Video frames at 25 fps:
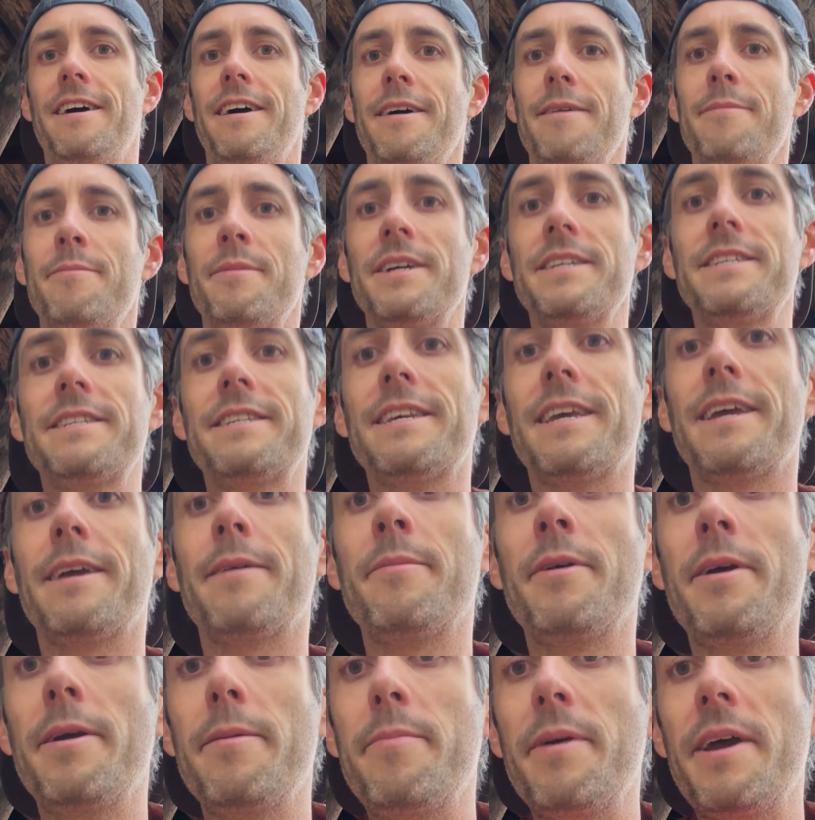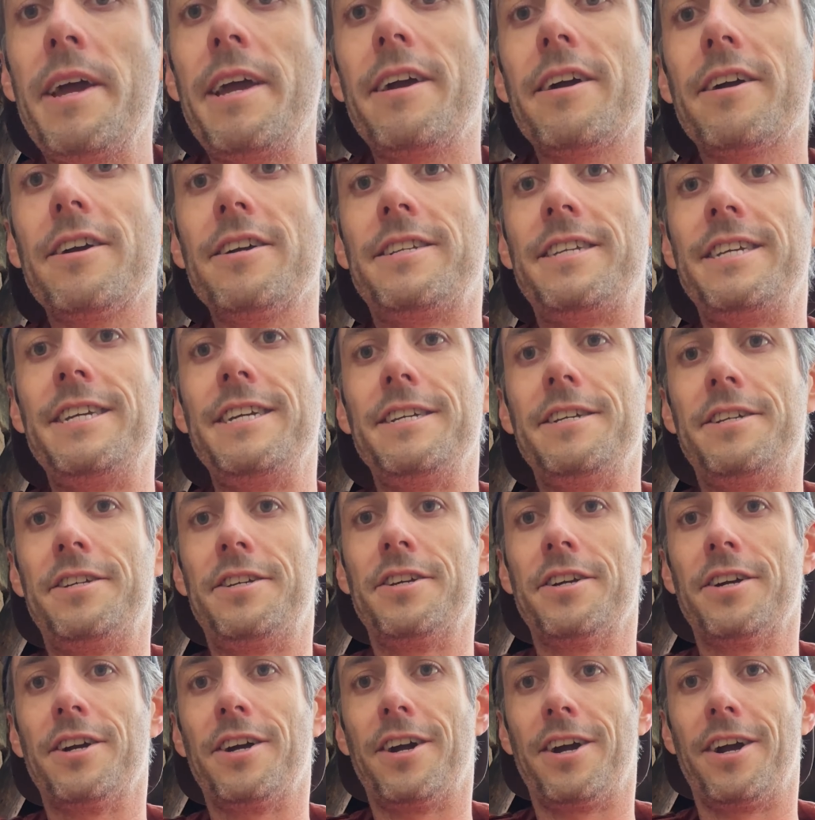my Sam A. Baker
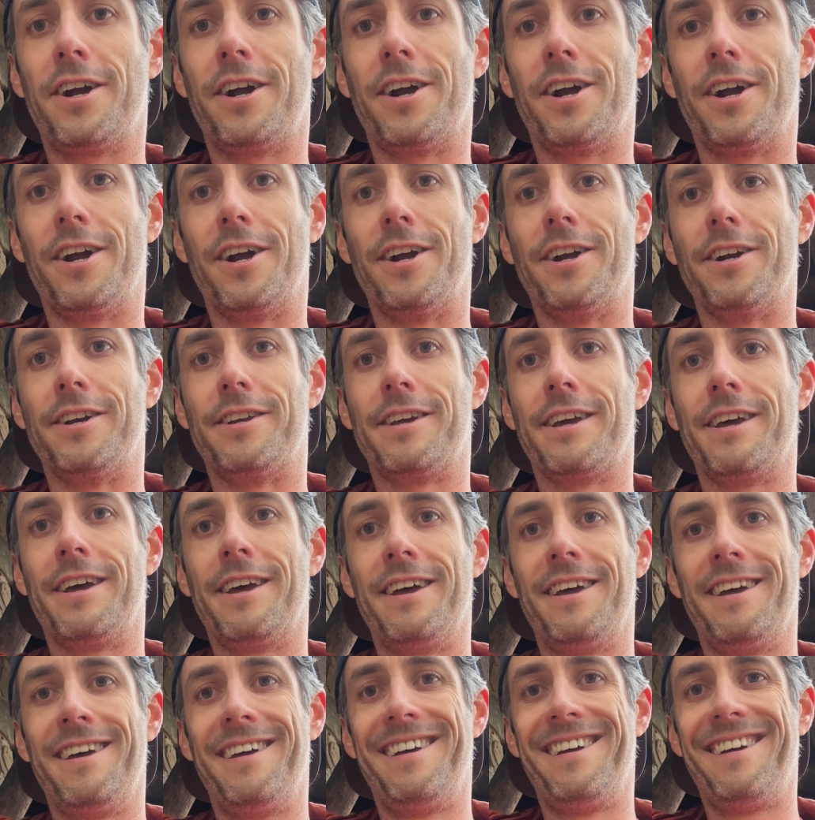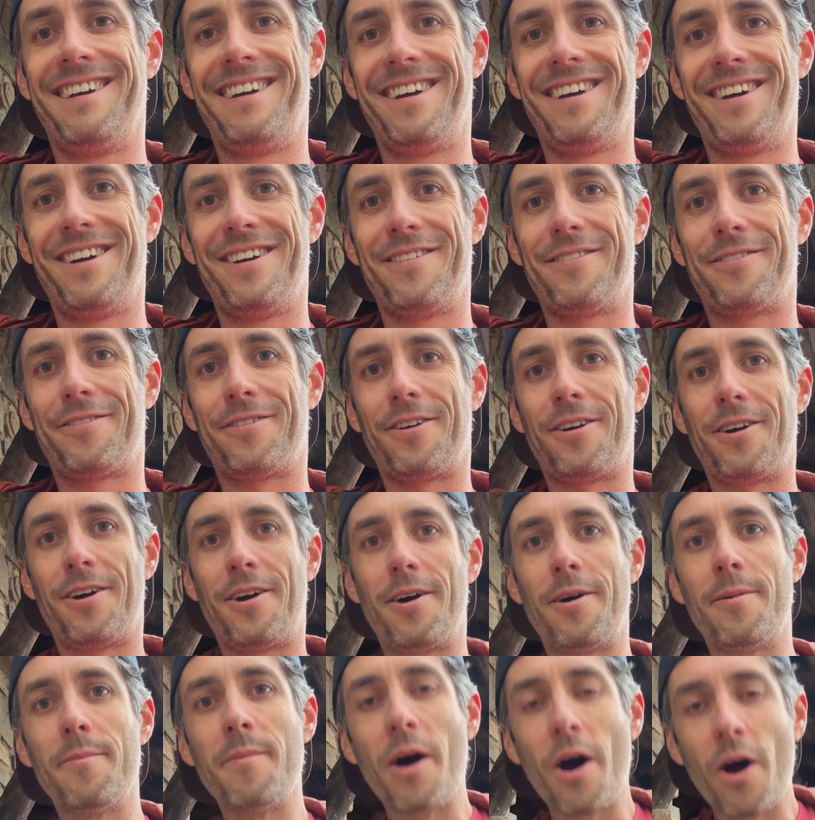t-shirt
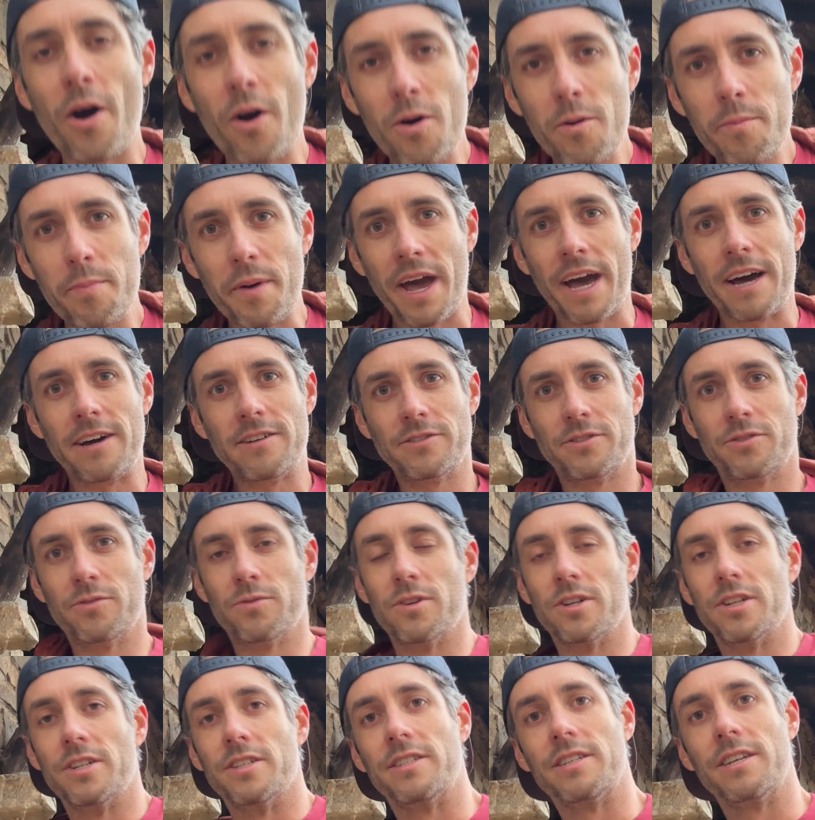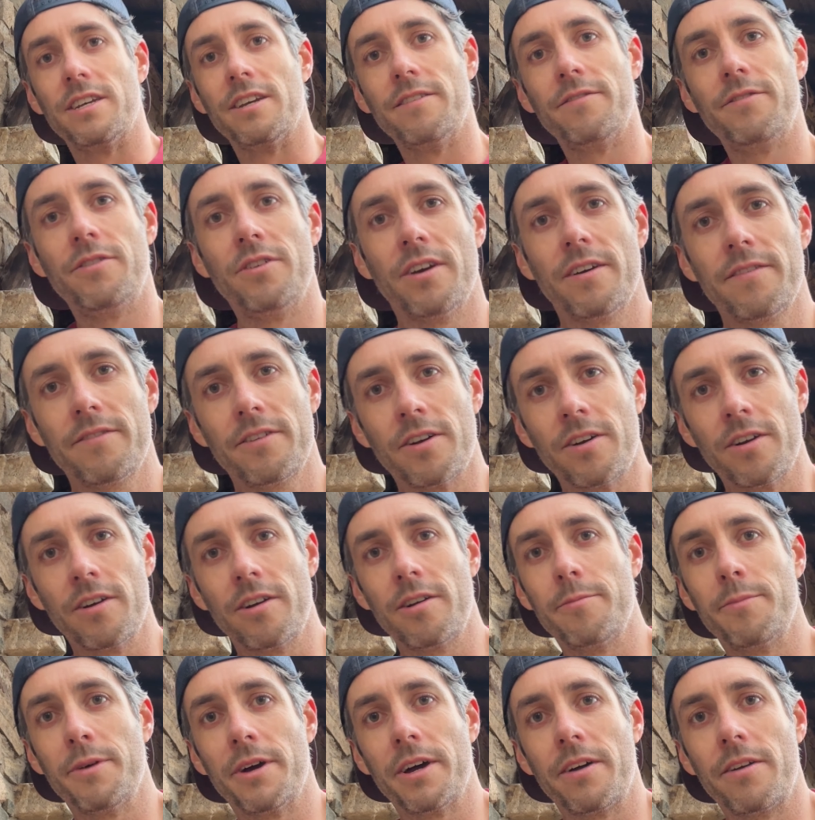from Ope Outdoors. If you haven't heard
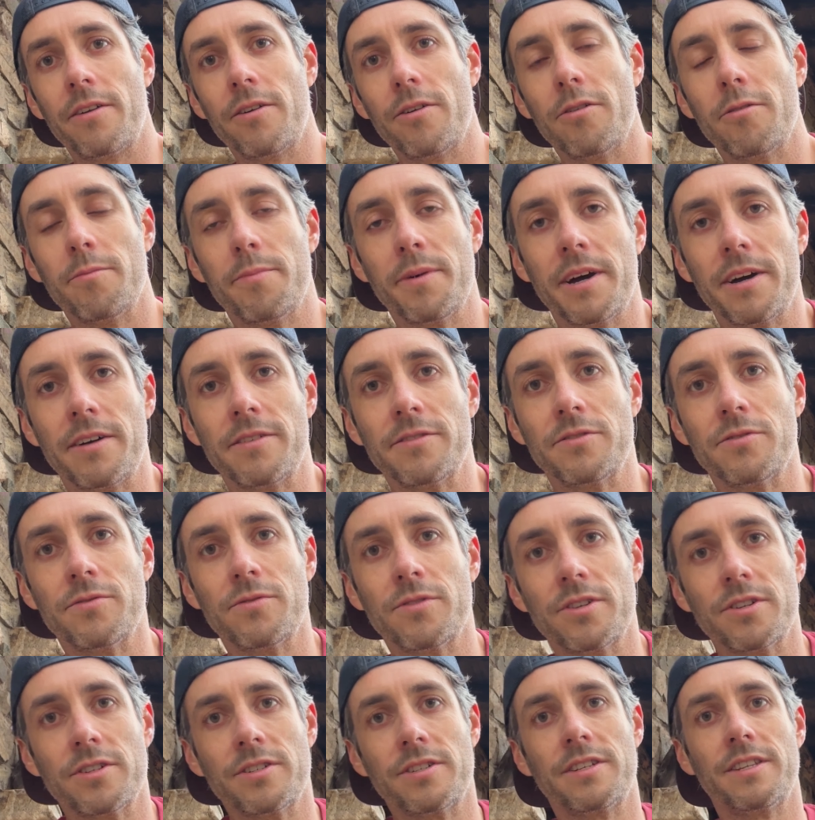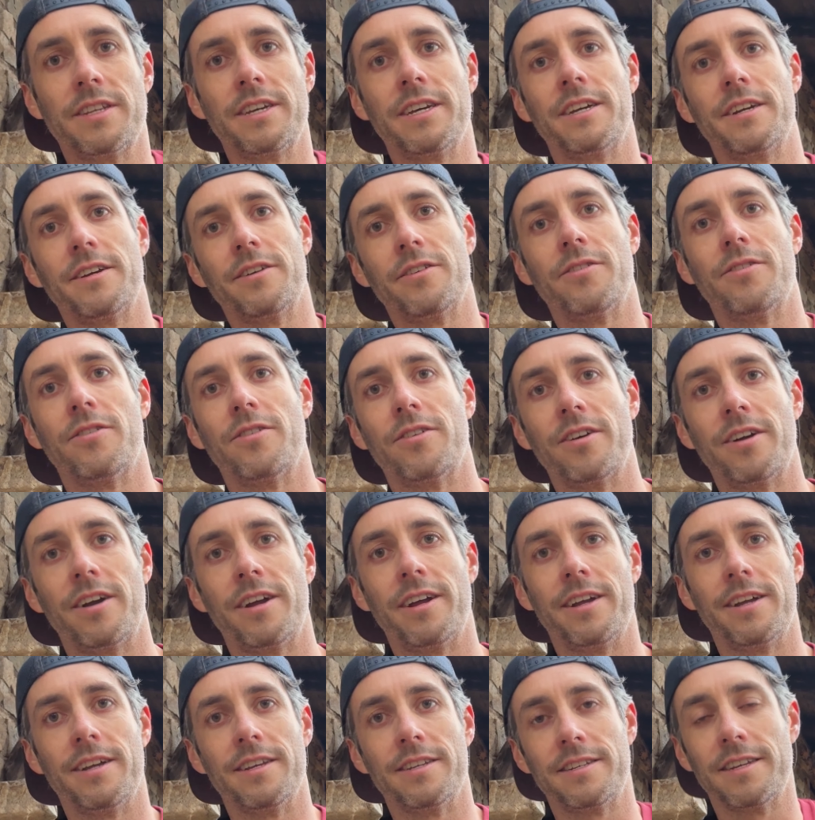about Ope Outdoors, they are
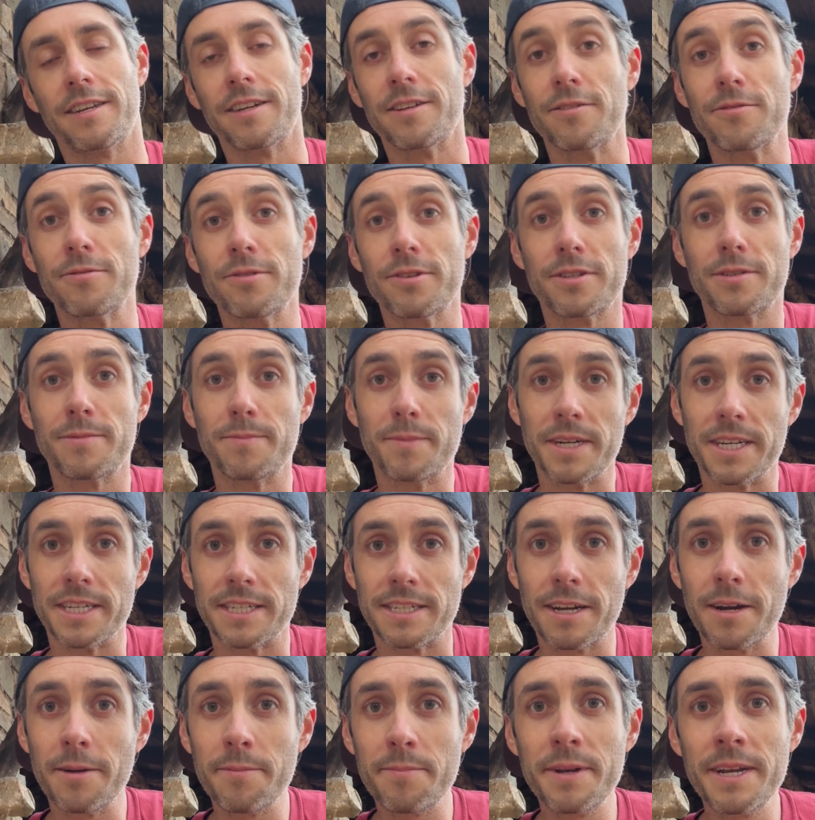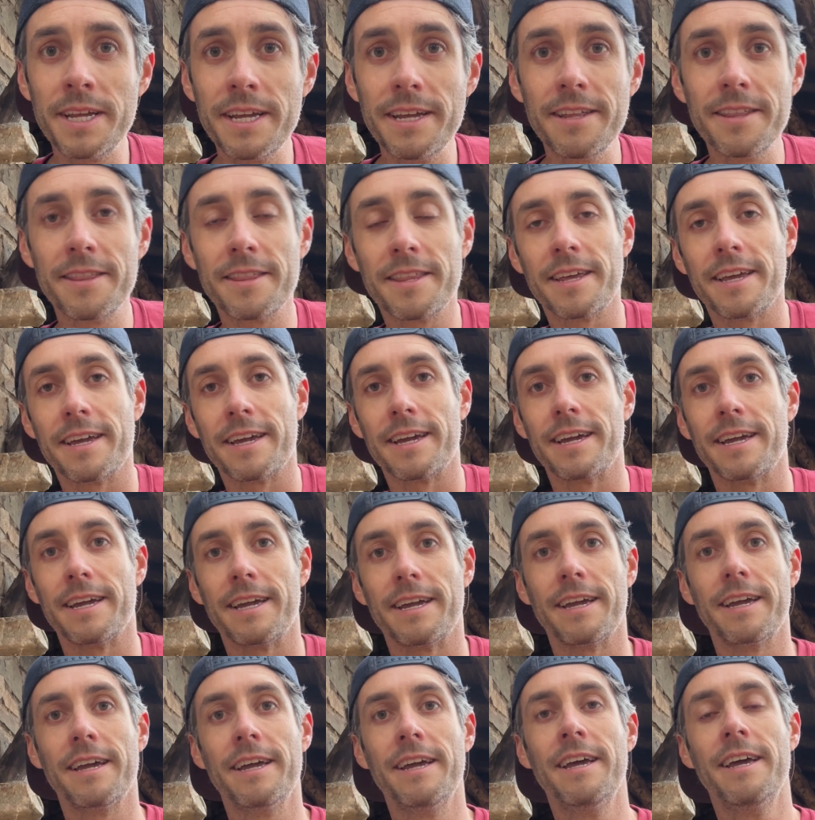a St. Louis-based company.
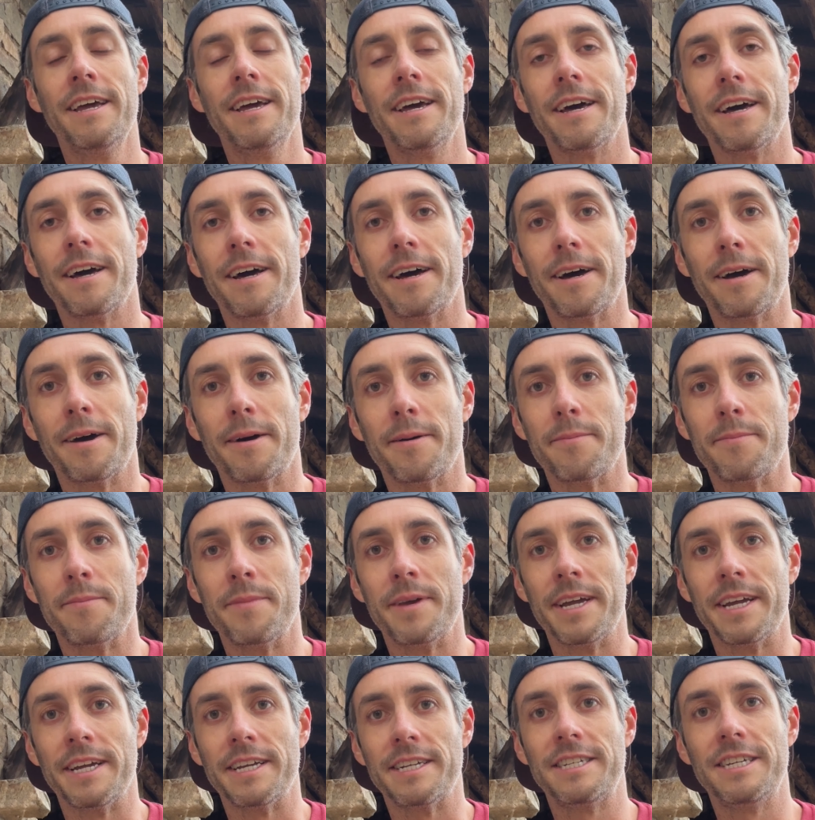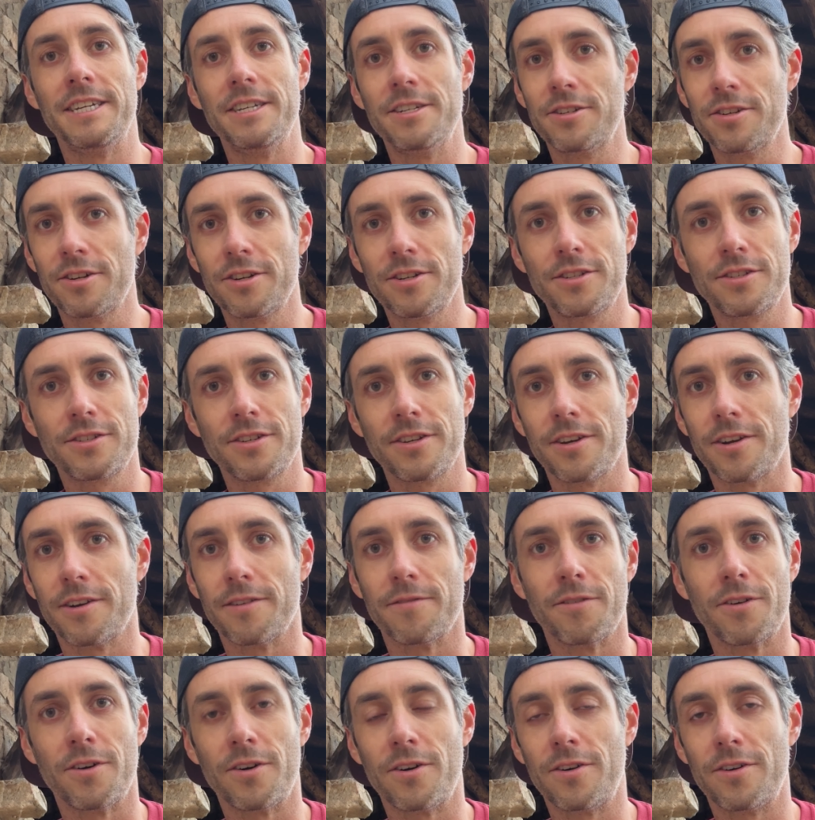They make t-shirts of
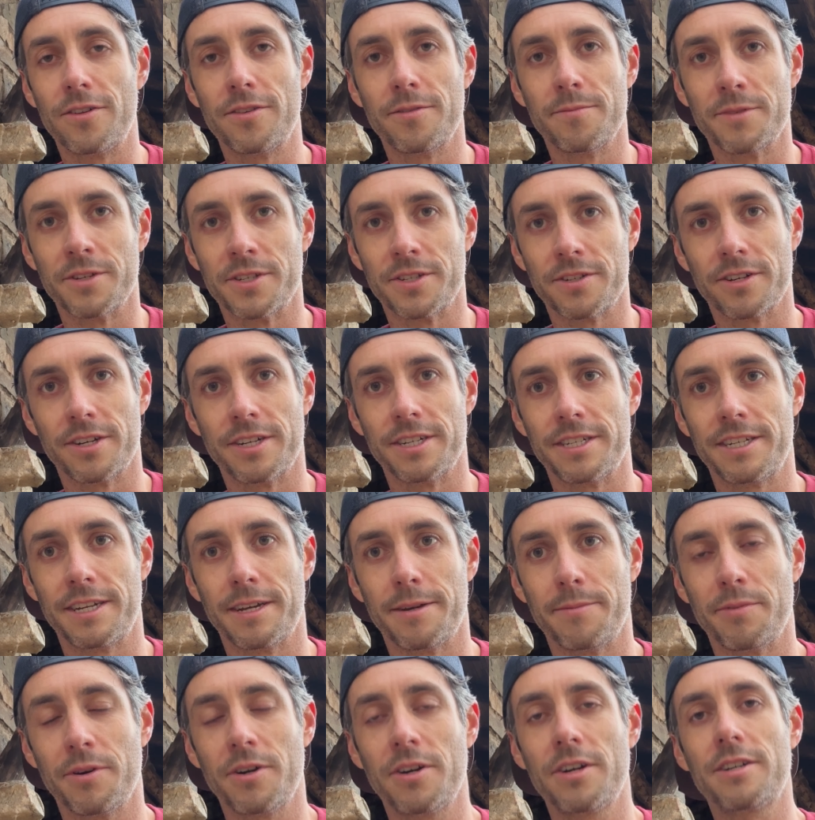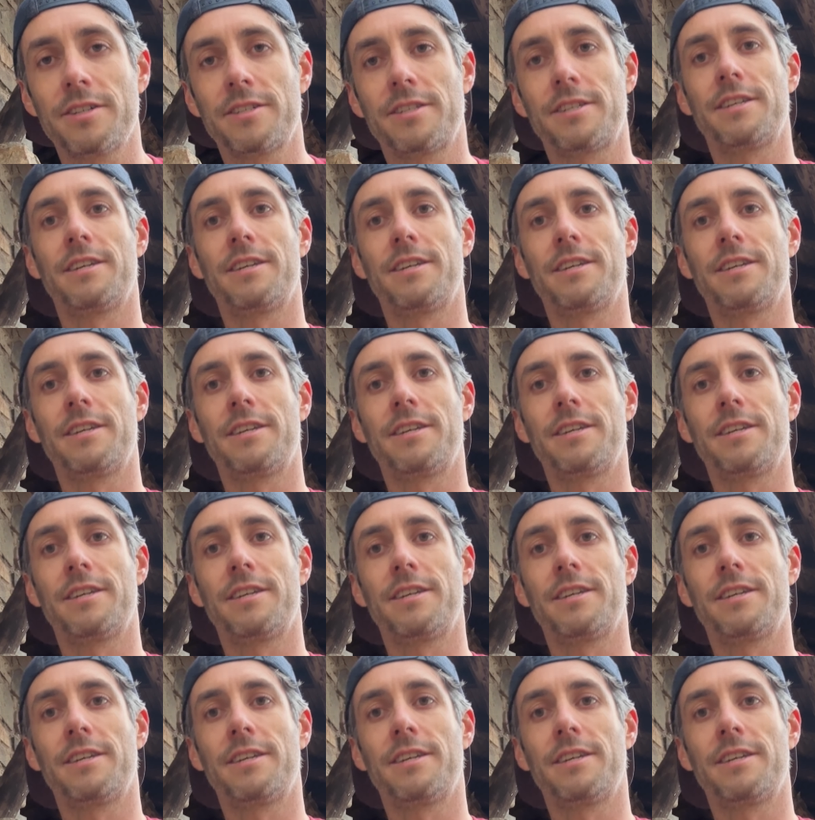all the Missouri state parks,